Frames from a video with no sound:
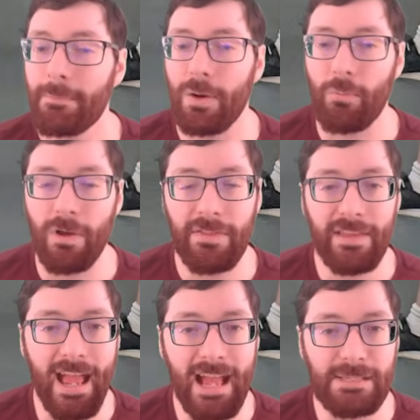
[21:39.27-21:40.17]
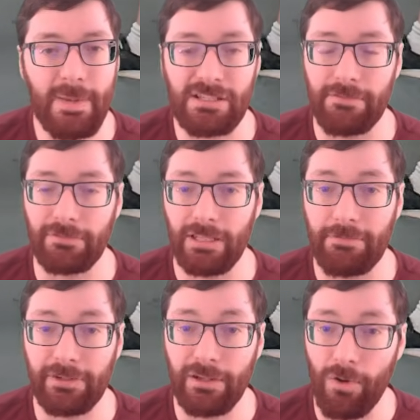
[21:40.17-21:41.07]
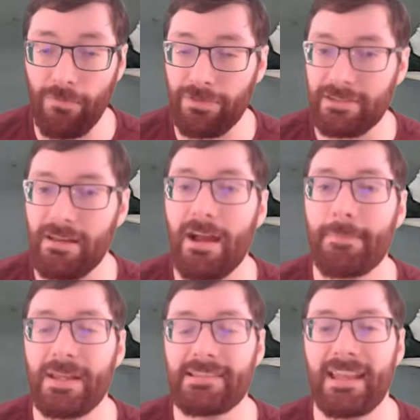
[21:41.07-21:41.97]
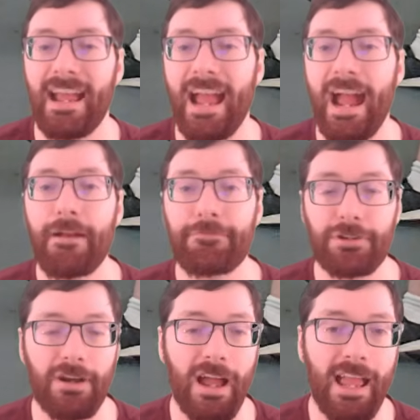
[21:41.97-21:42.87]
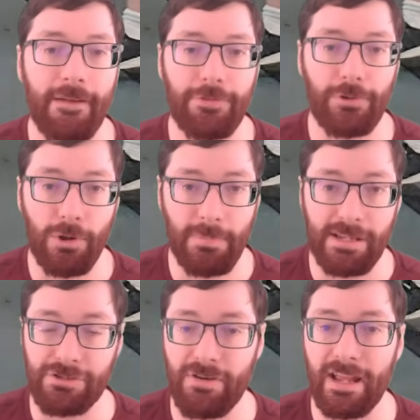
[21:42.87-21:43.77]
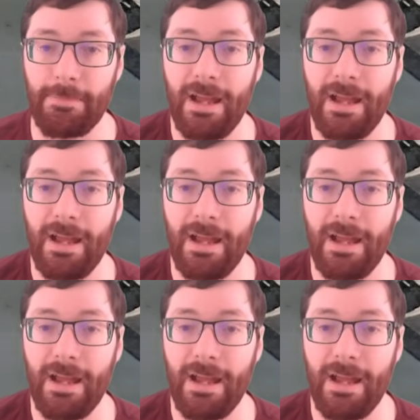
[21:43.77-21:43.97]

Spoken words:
but one of the aspects of levering over the top is that after I have thrown my strike,